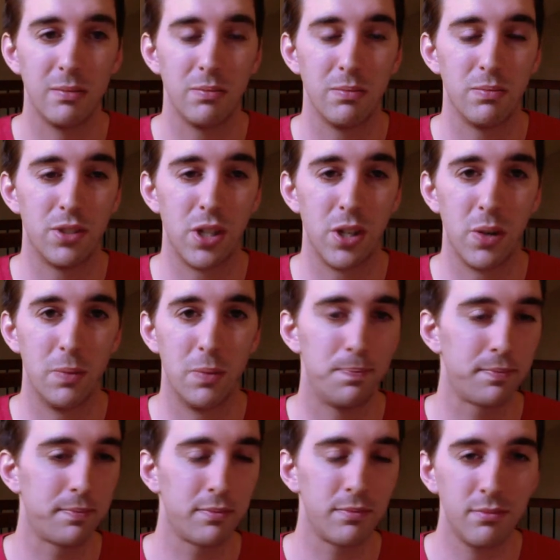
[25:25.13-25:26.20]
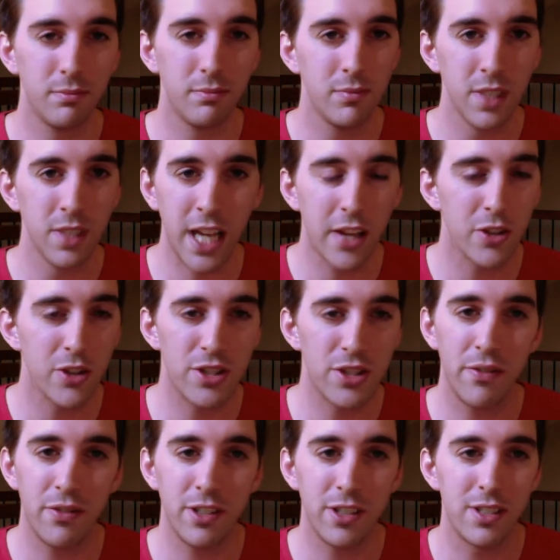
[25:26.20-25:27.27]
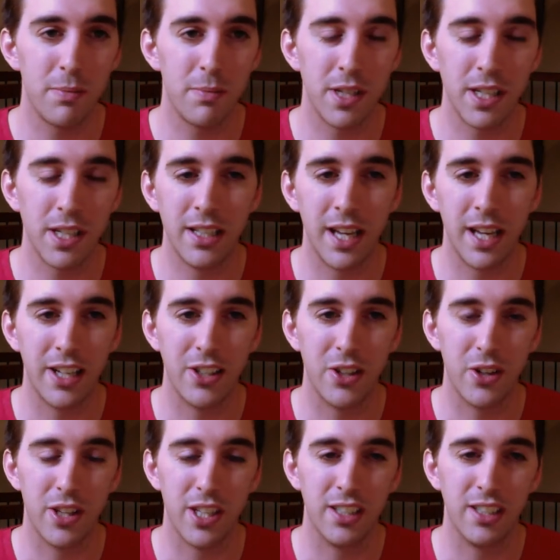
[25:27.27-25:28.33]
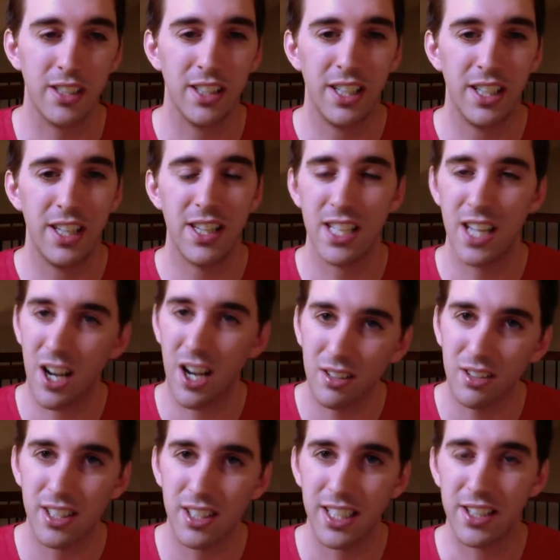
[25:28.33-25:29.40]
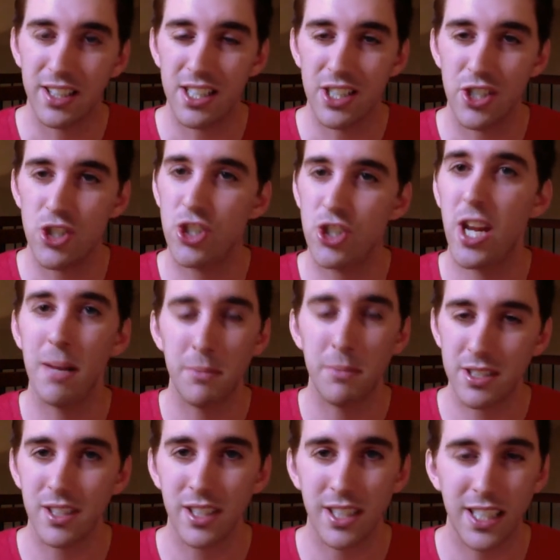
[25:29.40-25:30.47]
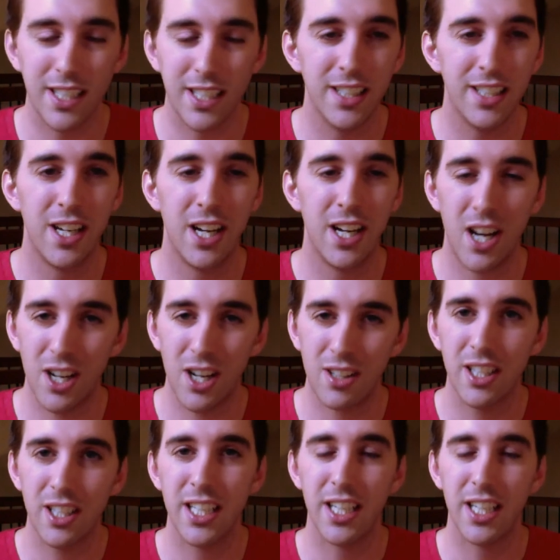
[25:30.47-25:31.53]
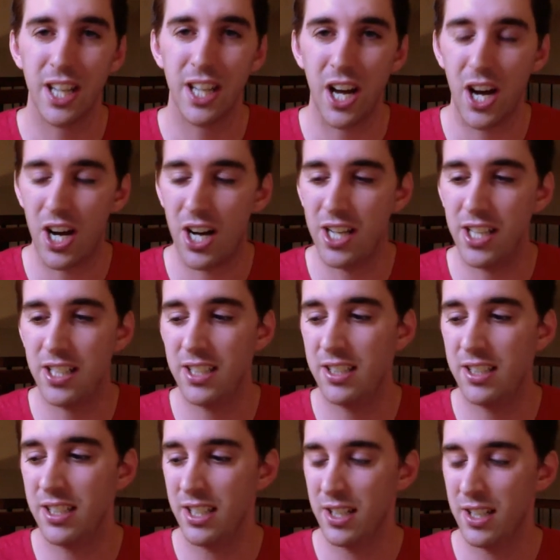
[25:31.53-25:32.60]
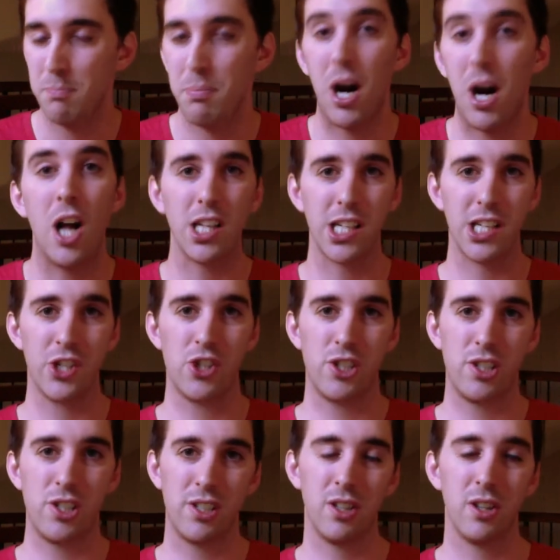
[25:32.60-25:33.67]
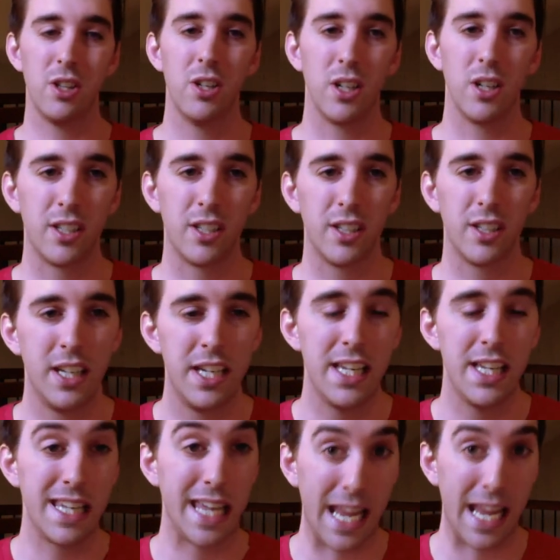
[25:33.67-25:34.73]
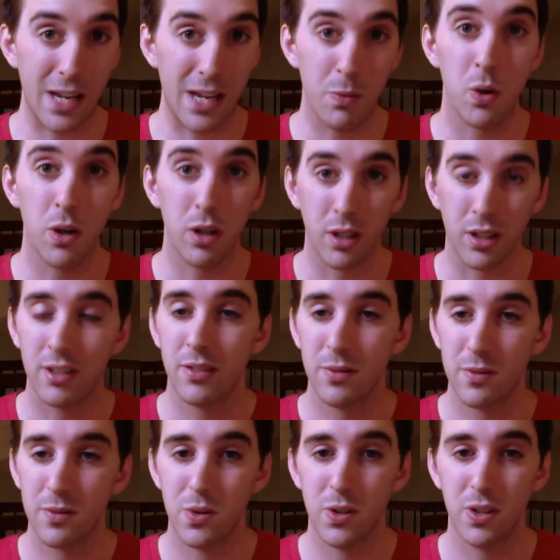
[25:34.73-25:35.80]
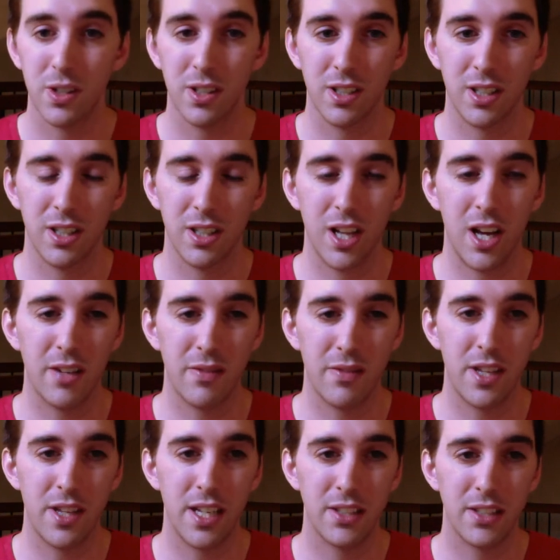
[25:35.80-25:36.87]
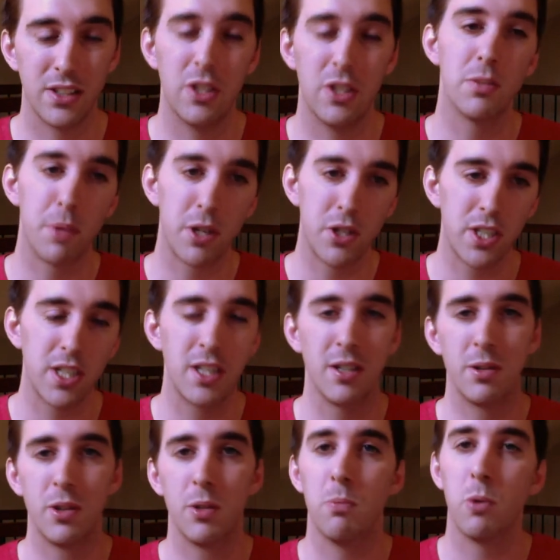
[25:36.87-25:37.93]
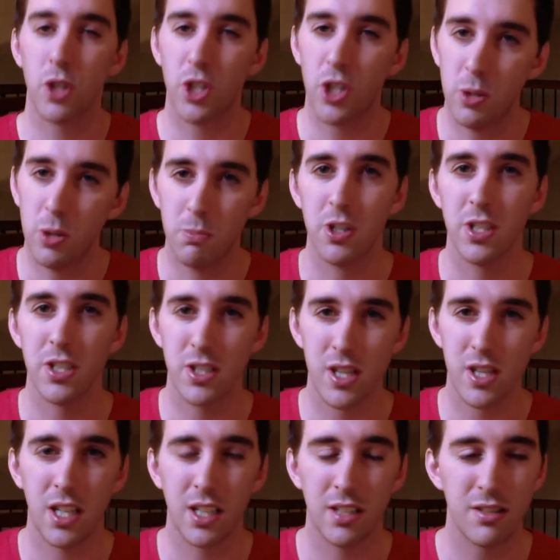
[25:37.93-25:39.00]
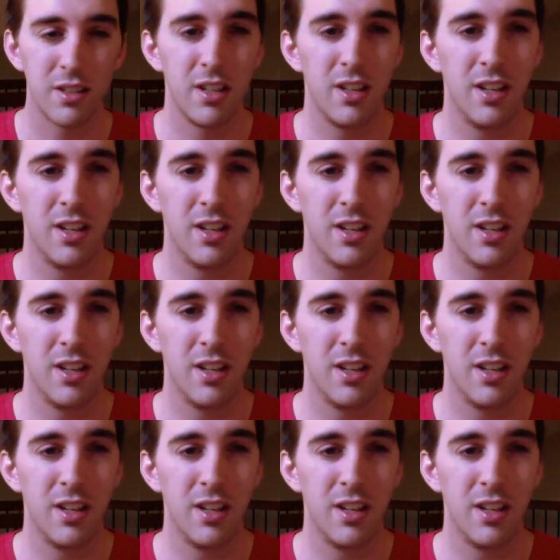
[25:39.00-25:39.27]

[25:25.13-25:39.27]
So yeah, there's definitely something in that. You know, the ugly, the shamelessly ugly and unpolished look can work for a lot of things. You know, especially the more humorous things.